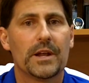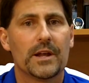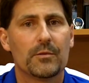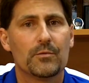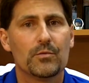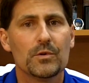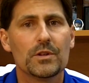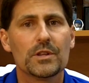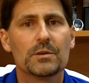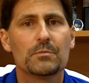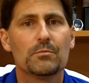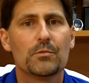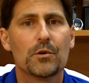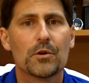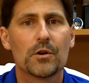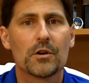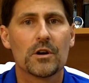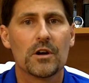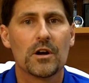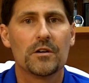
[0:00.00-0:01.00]
and really
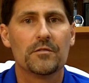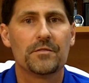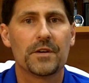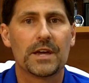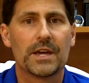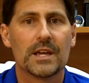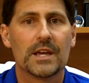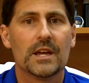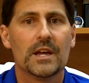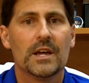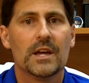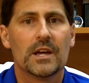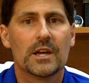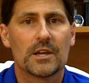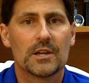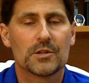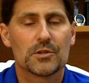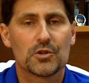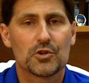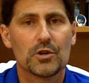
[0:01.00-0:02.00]
more of a
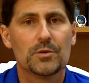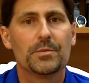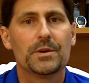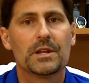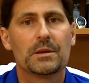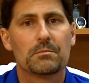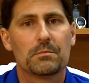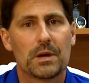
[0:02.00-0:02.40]
contributing